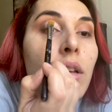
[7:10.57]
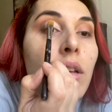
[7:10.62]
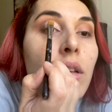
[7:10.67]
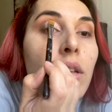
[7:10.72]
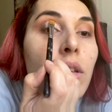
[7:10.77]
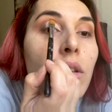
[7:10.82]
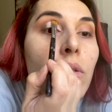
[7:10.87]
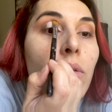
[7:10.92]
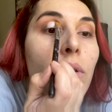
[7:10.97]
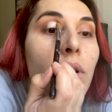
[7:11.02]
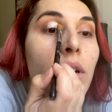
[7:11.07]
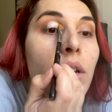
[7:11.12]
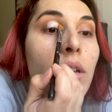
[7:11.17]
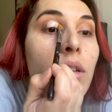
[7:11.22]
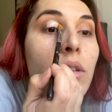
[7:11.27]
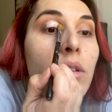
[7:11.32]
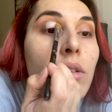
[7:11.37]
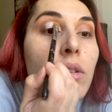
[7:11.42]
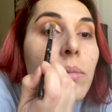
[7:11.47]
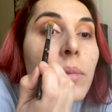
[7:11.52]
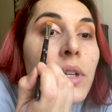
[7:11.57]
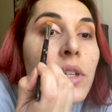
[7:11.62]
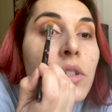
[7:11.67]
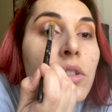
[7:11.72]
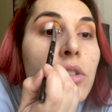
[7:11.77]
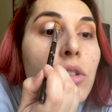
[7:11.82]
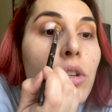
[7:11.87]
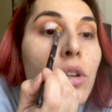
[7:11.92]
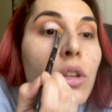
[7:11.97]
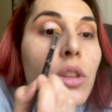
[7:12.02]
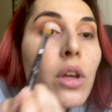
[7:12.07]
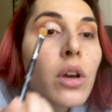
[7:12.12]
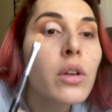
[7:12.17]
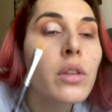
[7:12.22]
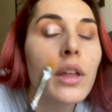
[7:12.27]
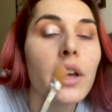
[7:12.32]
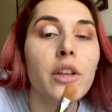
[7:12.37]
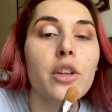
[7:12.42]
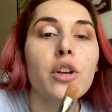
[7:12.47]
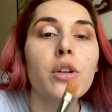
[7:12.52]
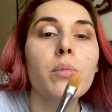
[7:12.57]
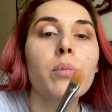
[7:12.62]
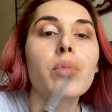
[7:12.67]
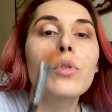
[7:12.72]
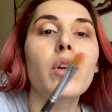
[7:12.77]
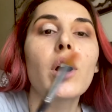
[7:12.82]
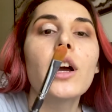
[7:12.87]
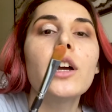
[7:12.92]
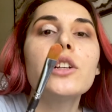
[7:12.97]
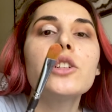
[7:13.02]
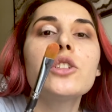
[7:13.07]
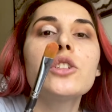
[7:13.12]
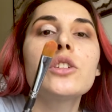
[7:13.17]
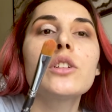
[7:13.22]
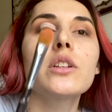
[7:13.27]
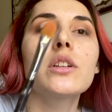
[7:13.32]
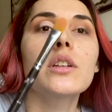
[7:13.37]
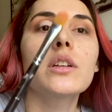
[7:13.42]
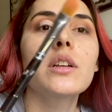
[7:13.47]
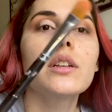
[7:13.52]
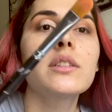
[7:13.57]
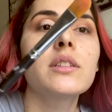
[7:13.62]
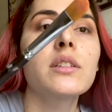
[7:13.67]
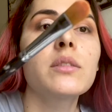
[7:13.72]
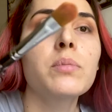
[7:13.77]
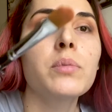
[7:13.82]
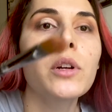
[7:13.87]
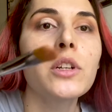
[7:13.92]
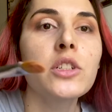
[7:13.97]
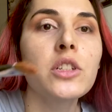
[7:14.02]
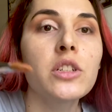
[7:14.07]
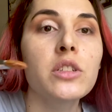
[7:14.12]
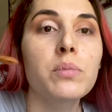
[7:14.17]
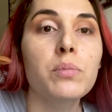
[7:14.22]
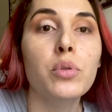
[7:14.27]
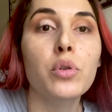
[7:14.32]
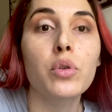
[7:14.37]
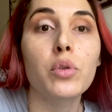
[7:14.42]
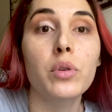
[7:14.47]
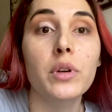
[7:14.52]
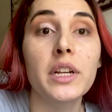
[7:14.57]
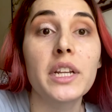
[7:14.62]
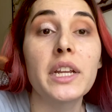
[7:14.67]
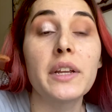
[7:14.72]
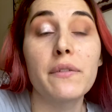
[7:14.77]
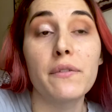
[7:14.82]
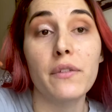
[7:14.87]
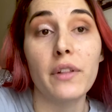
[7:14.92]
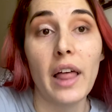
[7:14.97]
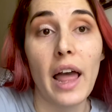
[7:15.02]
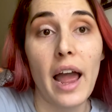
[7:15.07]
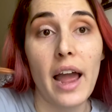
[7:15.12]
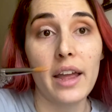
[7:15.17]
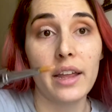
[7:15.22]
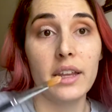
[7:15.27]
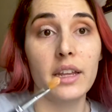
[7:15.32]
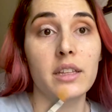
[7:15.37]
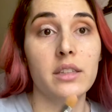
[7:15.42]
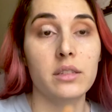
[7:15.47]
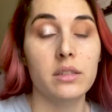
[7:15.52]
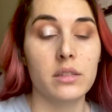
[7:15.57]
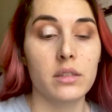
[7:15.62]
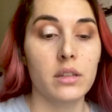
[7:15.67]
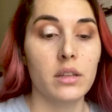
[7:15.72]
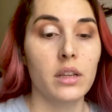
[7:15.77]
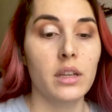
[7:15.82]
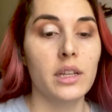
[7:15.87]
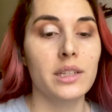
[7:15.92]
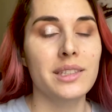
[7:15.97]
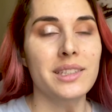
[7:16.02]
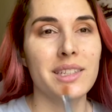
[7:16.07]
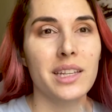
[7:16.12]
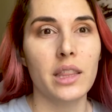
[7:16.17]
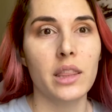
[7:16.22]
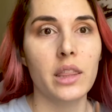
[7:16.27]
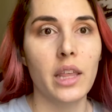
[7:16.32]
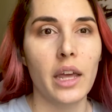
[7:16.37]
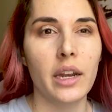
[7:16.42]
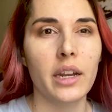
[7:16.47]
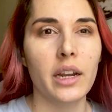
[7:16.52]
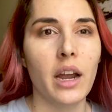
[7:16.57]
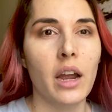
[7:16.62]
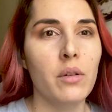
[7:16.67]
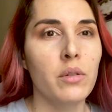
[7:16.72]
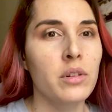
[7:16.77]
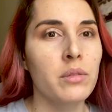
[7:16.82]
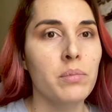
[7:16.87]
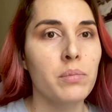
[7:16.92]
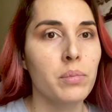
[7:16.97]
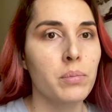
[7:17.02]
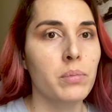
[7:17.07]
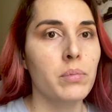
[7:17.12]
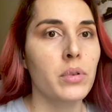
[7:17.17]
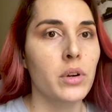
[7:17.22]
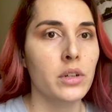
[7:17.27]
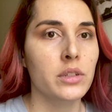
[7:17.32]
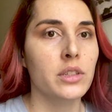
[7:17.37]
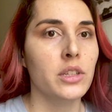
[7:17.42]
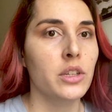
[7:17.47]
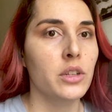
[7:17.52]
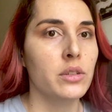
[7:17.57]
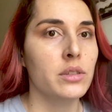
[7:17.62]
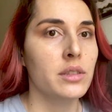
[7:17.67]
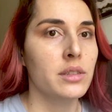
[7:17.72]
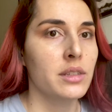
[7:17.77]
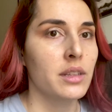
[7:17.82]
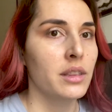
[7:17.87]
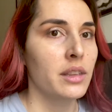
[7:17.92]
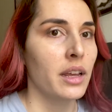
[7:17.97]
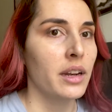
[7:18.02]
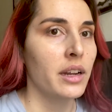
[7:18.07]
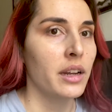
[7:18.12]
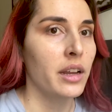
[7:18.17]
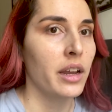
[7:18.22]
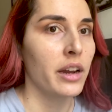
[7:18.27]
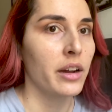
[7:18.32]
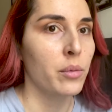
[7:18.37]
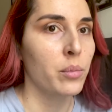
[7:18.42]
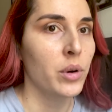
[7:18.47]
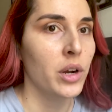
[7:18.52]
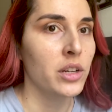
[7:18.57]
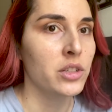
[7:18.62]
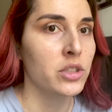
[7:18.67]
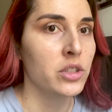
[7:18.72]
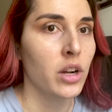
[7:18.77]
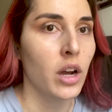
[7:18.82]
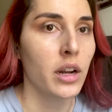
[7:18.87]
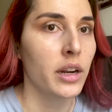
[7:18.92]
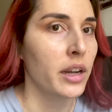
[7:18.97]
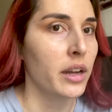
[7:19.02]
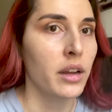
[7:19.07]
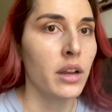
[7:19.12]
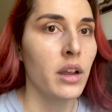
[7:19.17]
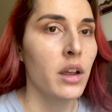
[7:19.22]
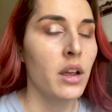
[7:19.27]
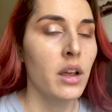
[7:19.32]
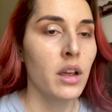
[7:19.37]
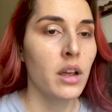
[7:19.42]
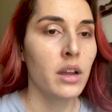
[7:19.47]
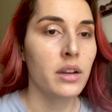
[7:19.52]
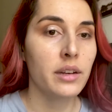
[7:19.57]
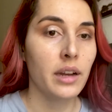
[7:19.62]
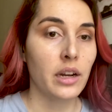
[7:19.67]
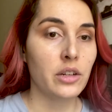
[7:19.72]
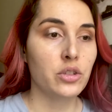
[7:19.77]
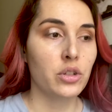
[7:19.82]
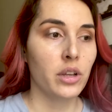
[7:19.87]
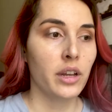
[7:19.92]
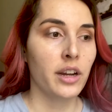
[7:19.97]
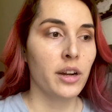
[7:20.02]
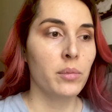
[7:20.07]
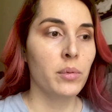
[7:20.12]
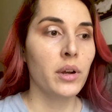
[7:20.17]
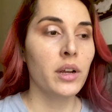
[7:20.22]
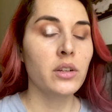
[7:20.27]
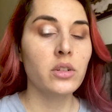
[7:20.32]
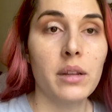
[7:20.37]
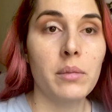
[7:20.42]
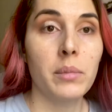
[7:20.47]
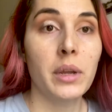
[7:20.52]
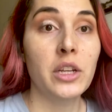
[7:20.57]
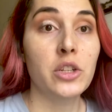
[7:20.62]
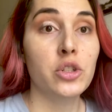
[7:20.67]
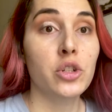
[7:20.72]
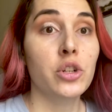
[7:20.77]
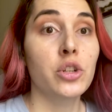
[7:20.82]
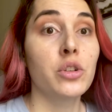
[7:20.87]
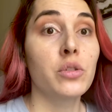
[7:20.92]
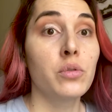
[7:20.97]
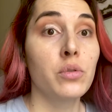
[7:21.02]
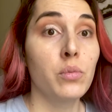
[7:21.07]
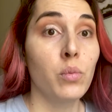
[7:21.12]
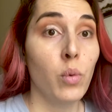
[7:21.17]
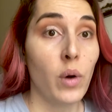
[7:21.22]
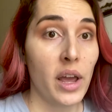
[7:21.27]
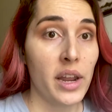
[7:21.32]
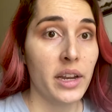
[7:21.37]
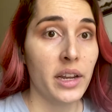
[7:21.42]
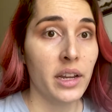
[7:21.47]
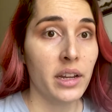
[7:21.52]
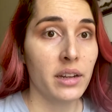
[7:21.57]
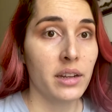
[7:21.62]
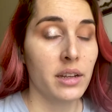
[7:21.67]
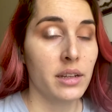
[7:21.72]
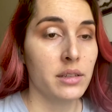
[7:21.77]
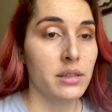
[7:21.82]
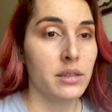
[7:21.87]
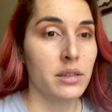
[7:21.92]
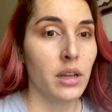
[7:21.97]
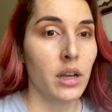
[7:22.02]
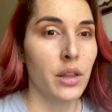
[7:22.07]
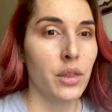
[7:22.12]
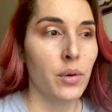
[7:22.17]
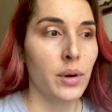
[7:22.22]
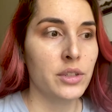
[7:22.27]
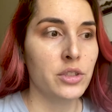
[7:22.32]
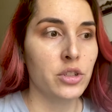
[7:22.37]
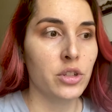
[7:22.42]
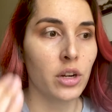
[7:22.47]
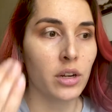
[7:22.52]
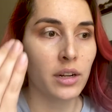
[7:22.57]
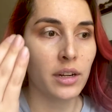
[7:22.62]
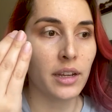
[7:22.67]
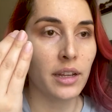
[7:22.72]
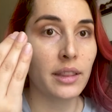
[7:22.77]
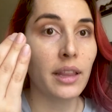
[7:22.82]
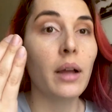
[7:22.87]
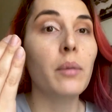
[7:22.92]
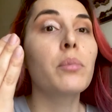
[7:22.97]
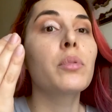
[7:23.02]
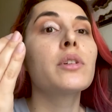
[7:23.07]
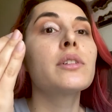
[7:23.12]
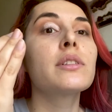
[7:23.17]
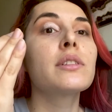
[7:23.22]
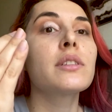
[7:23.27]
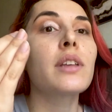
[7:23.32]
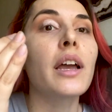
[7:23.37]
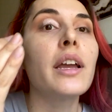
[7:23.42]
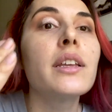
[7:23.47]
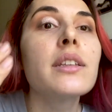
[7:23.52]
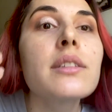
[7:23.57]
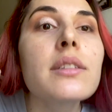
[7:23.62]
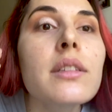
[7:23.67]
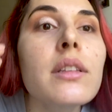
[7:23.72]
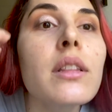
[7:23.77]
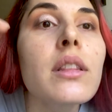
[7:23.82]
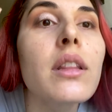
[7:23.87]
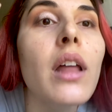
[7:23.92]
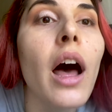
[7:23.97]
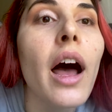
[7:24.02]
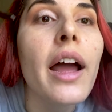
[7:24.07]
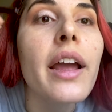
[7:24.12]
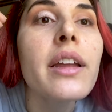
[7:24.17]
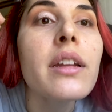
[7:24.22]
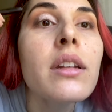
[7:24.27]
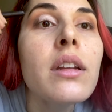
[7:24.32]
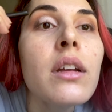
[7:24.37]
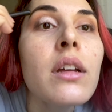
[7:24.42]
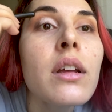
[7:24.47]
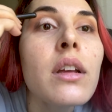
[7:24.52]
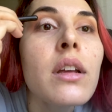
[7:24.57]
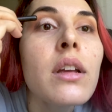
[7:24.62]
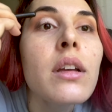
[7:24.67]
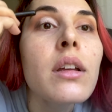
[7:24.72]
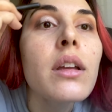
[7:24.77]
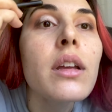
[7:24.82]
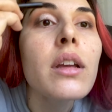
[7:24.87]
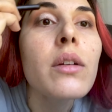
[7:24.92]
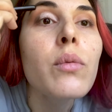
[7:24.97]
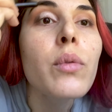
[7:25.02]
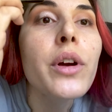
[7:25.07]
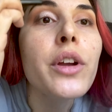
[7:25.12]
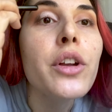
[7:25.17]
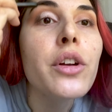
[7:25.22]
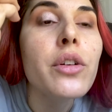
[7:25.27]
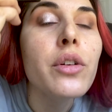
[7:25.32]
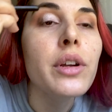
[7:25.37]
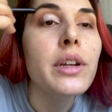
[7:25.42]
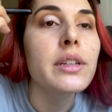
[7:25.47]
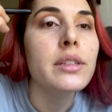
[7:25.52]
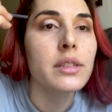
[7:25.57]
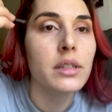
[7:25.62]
You want to make sure though that your brush, because this brush is pretty flat, it's synthetic. I would personally use a synthetic hairbrush, not a natural hairbrush, and make sure you wet it because otherwise you're not going to get that precise line where your crease